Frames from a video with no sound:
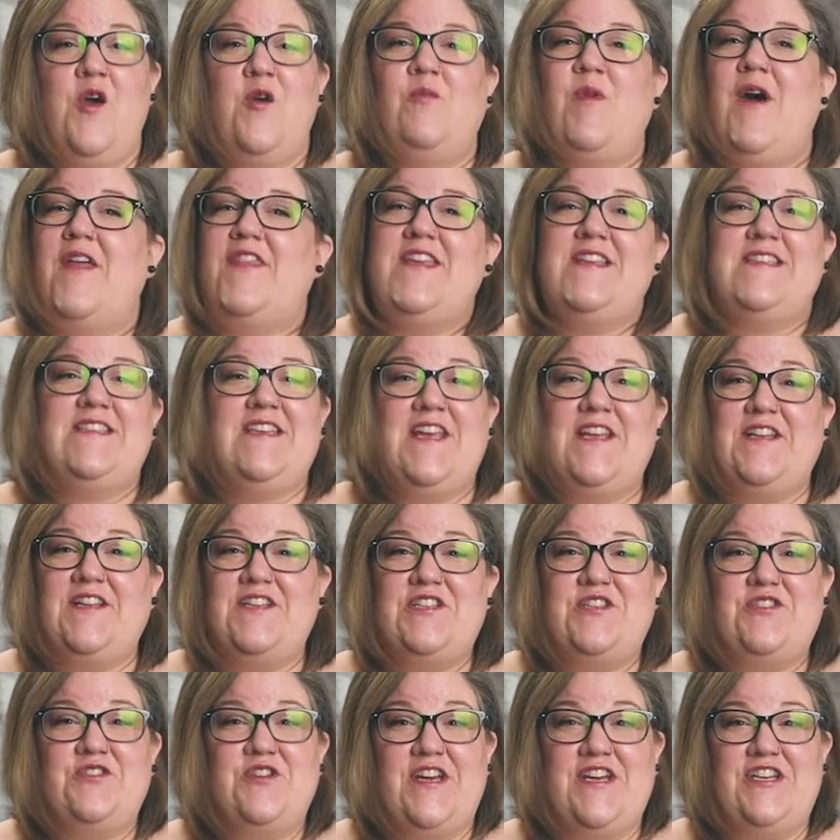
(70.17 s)
While this
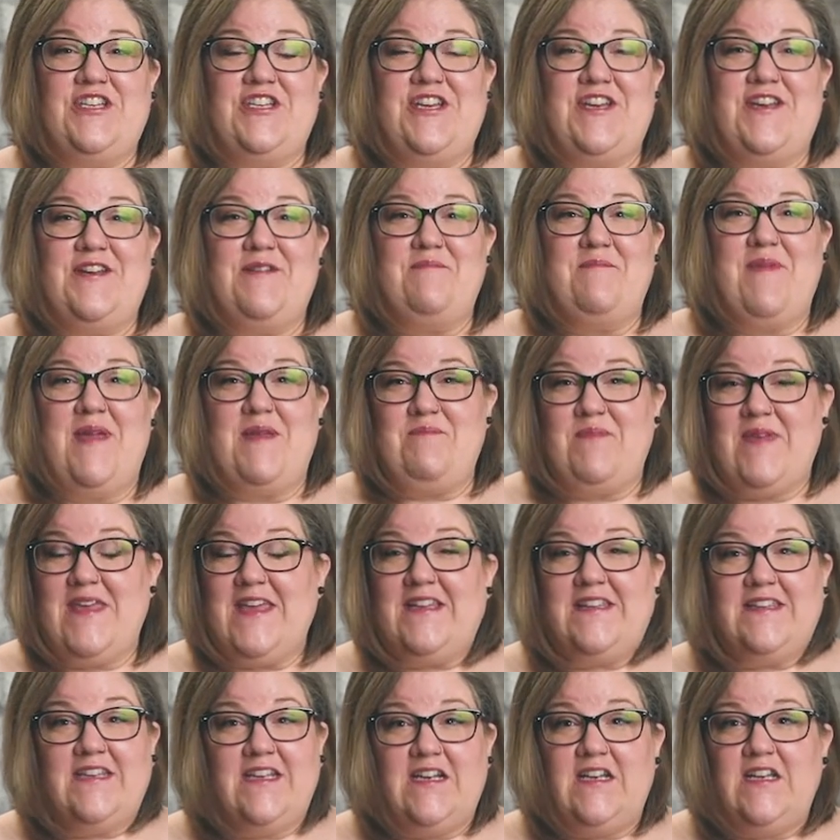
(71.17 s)
illustration might be
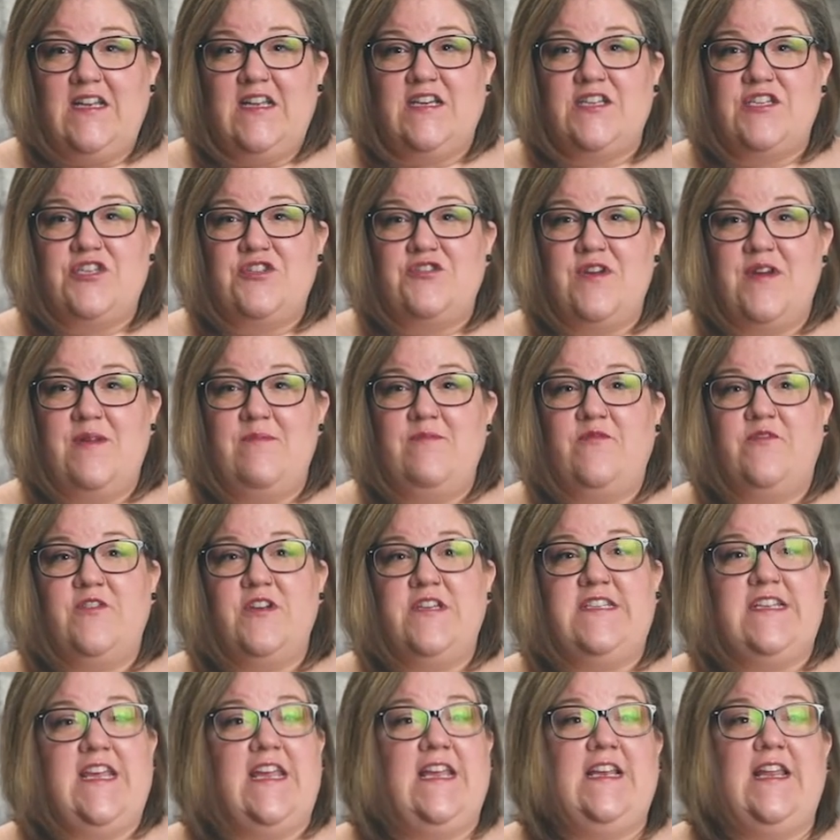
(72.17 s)
a little extreme for
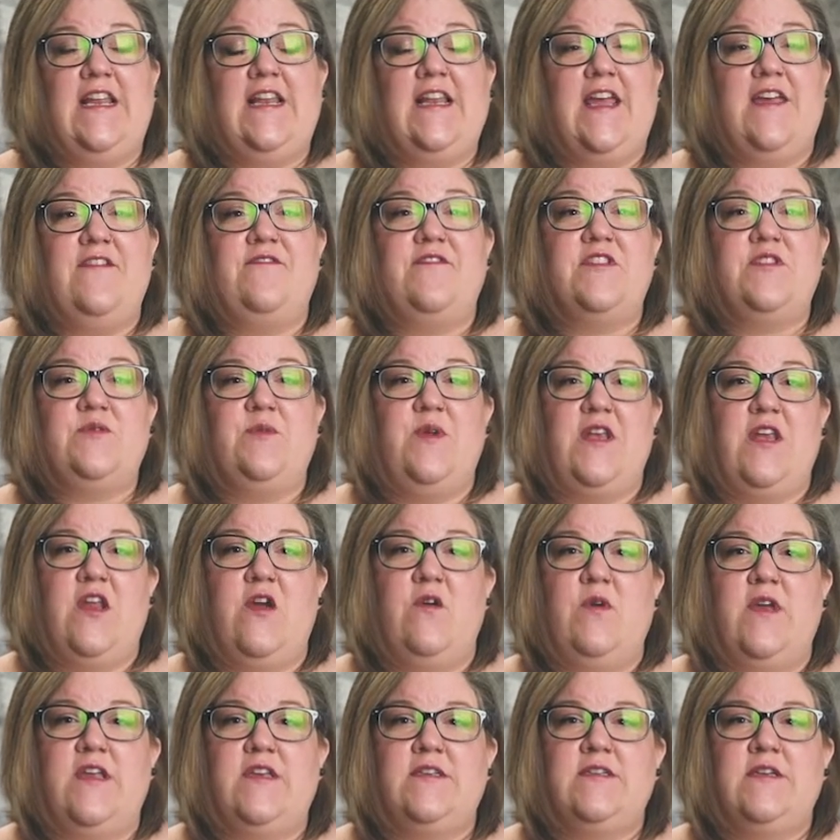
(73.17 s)
daily life as we
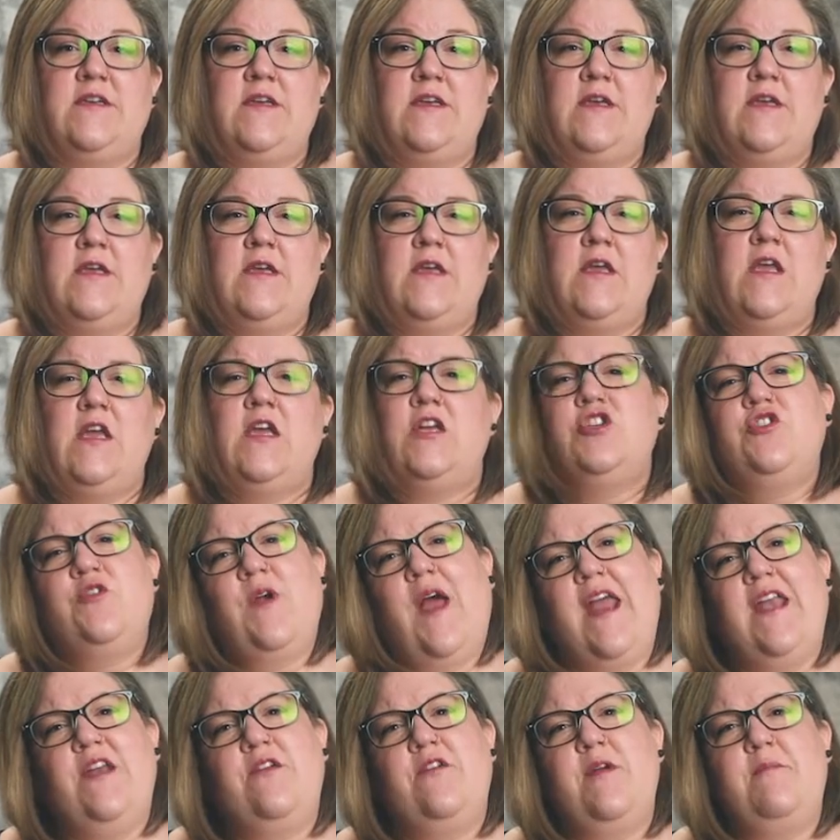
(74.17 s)
know it,
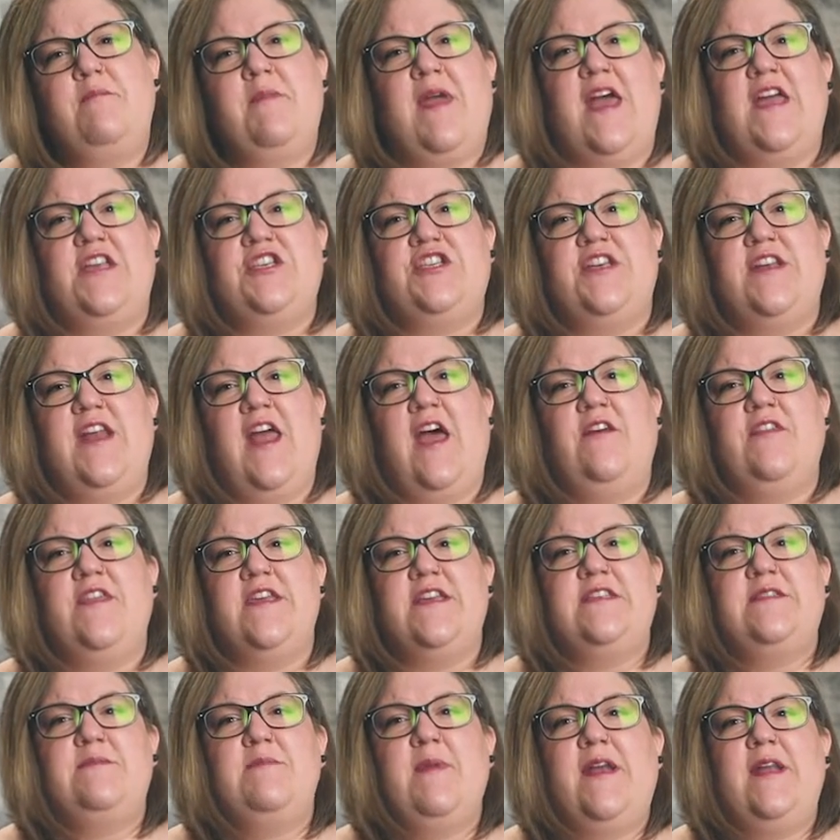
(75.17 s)
try to imagine how
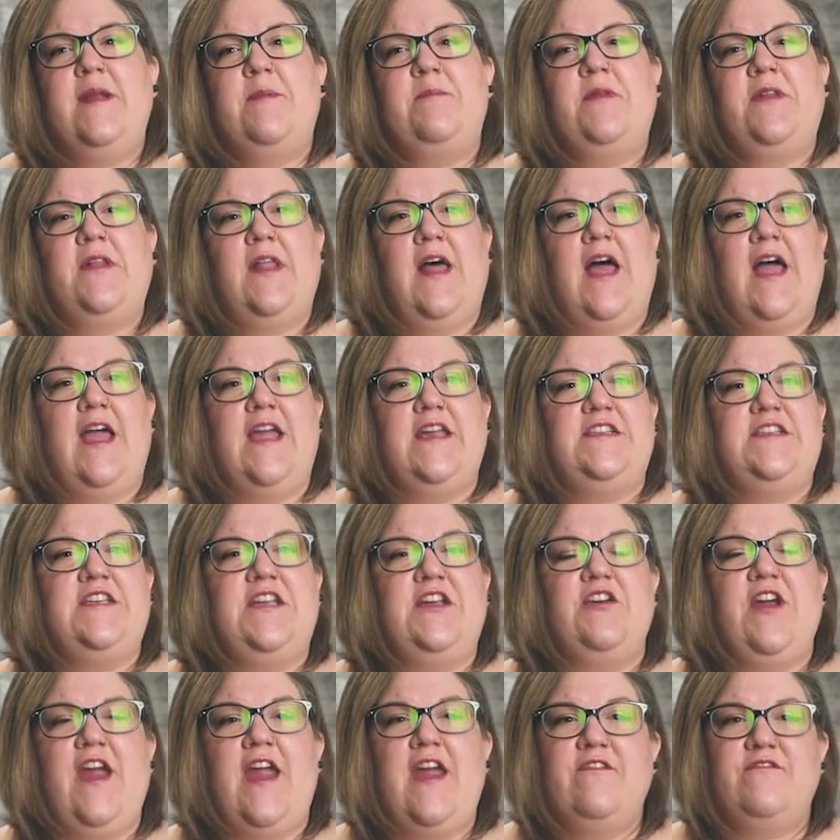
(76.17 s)
this might apply to
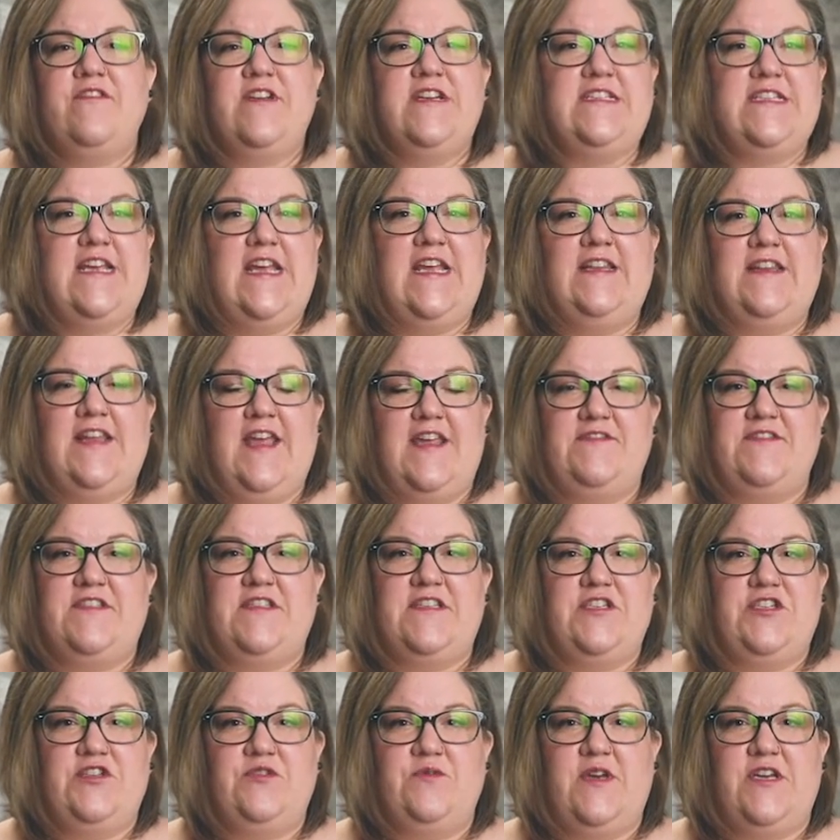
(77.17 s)
your everyday life
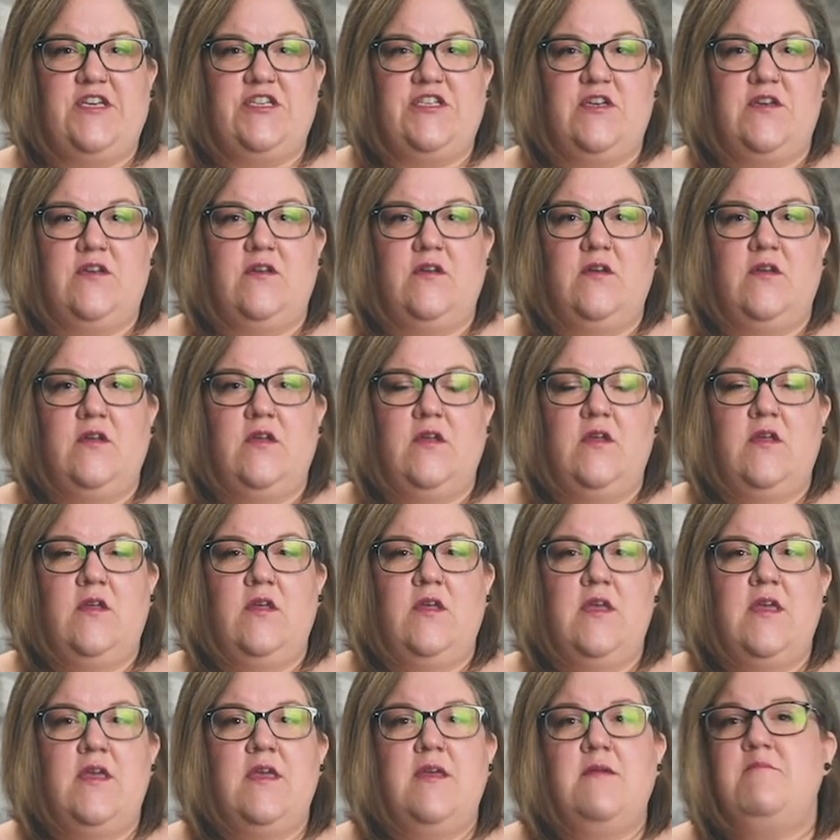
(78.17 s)
situation.
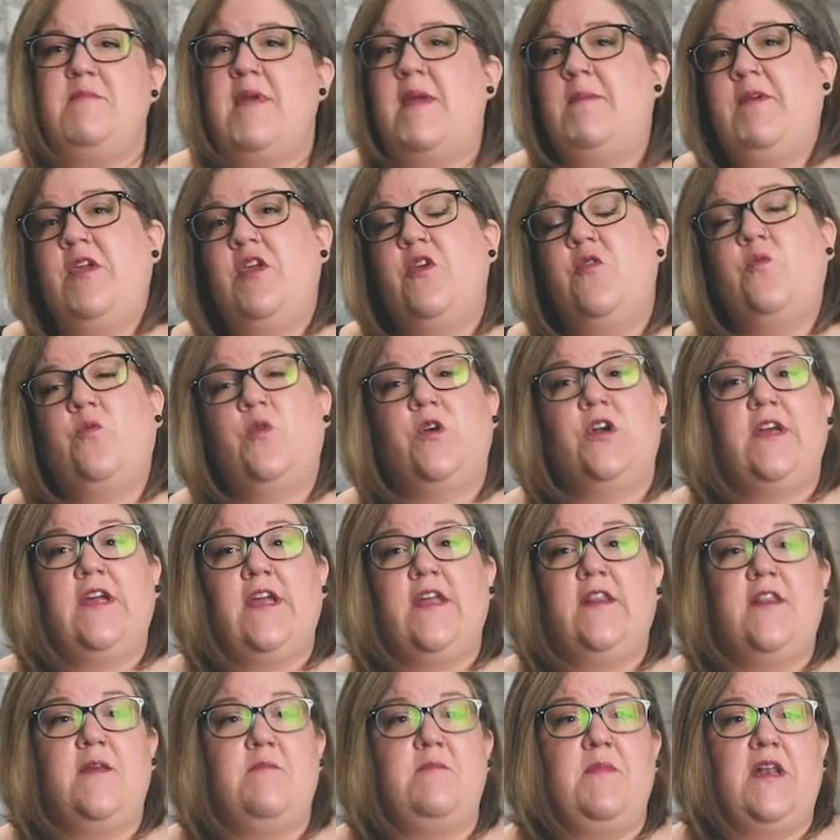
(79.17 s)
Maybe you work
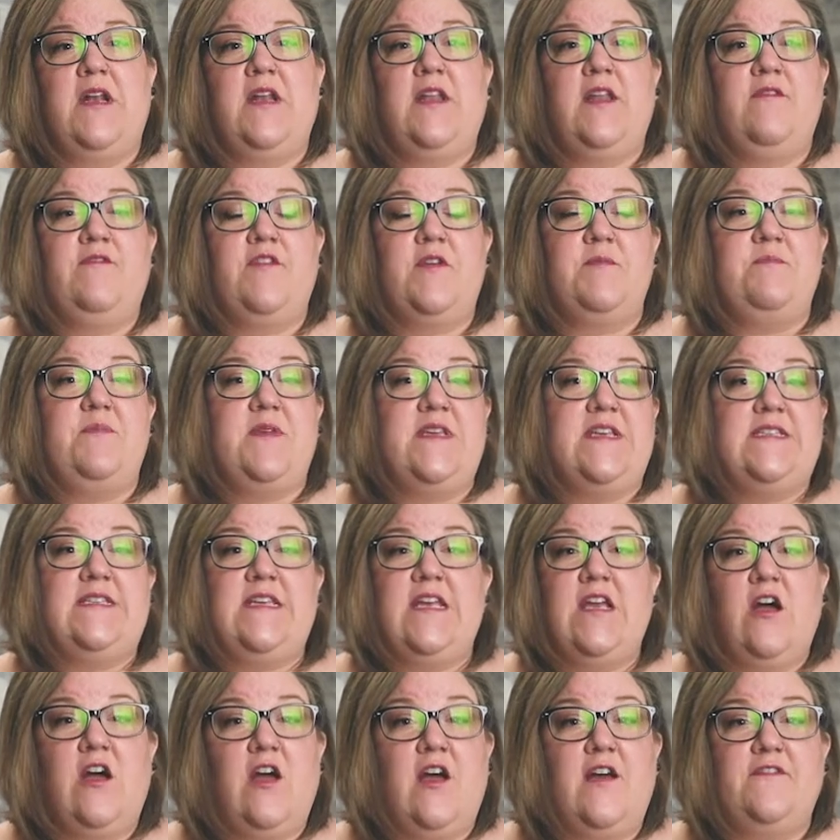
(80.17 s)
in the middle of a
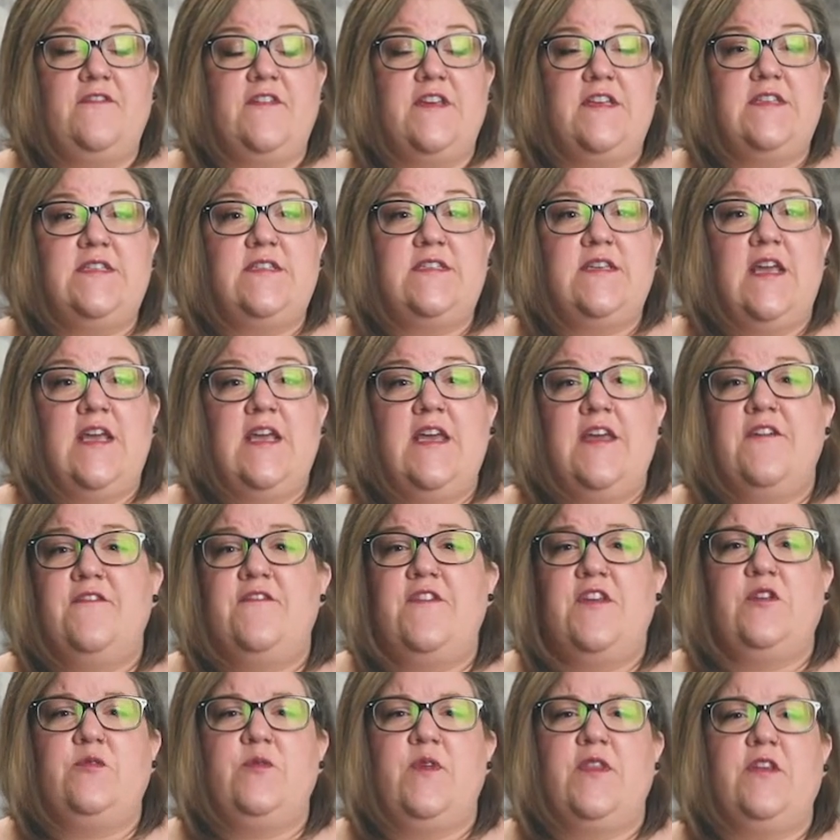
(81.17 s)
busy office
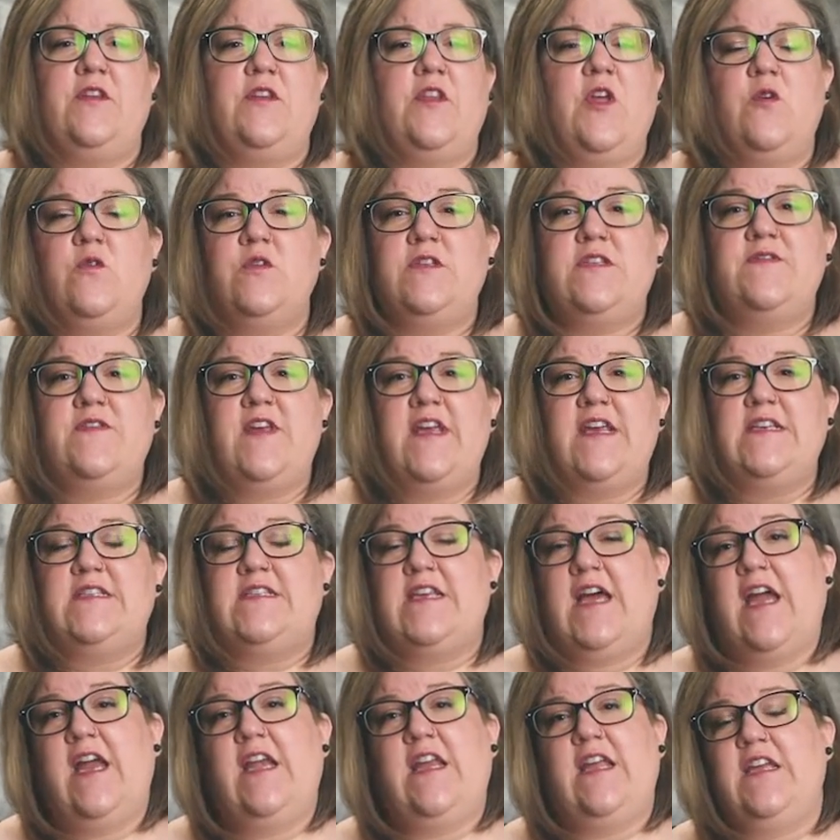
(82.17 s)
filled with loads of
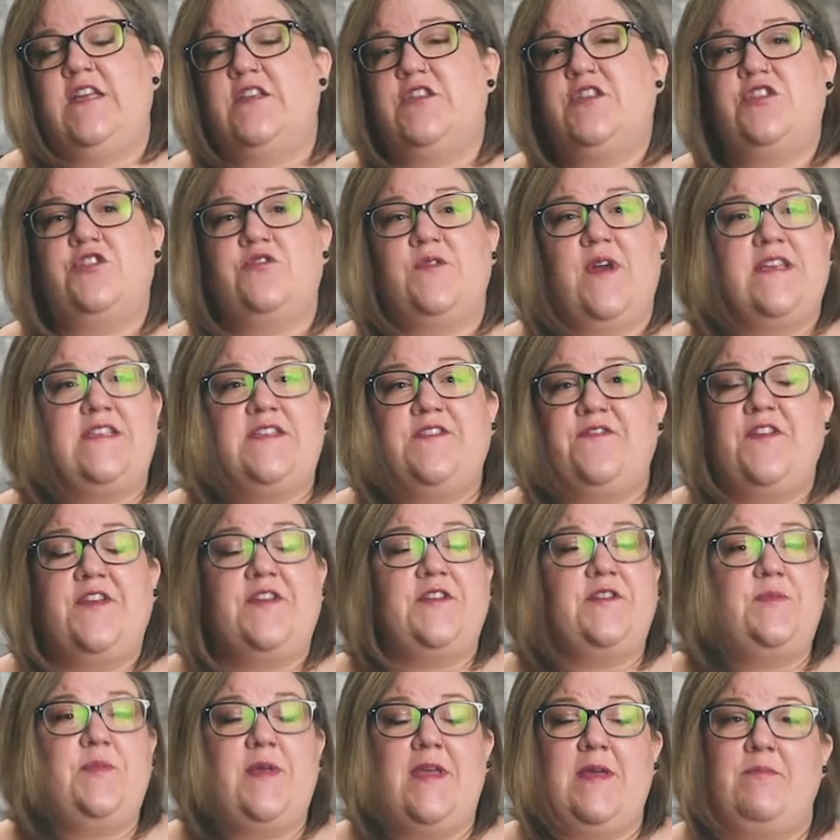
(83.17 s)
anxiety and
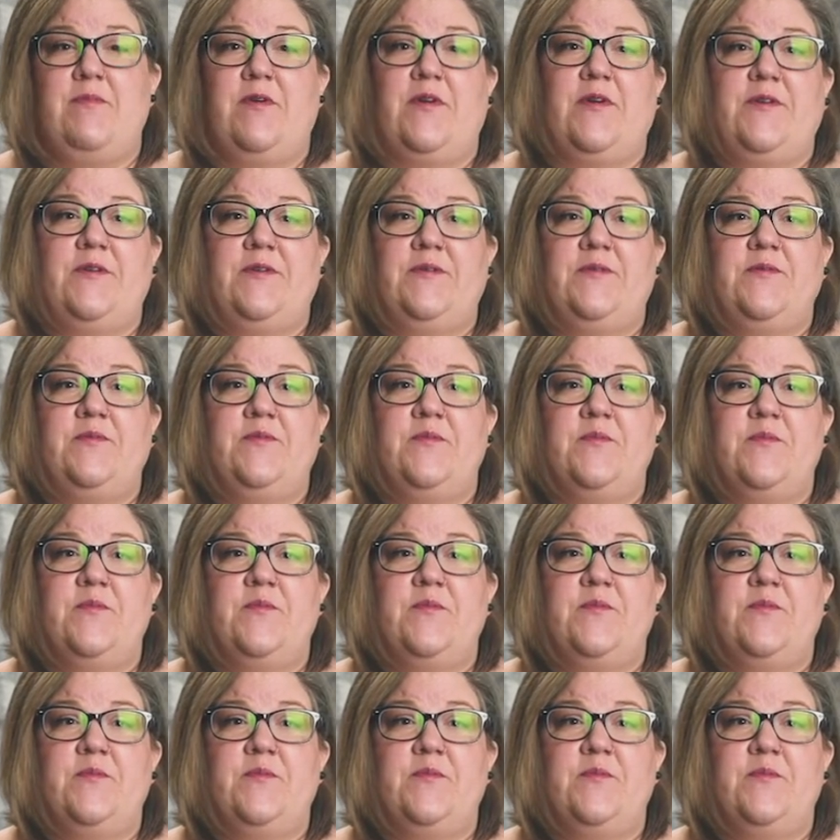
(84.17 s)
stress-filled people.